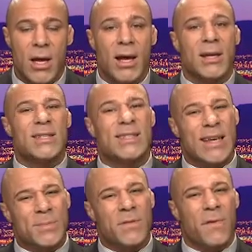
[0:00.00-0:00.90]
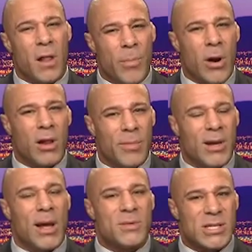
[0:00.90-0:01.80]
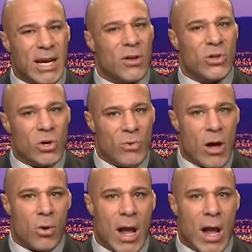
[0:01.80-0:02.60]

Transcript: because it seems to fall apart a little bit come second, third round.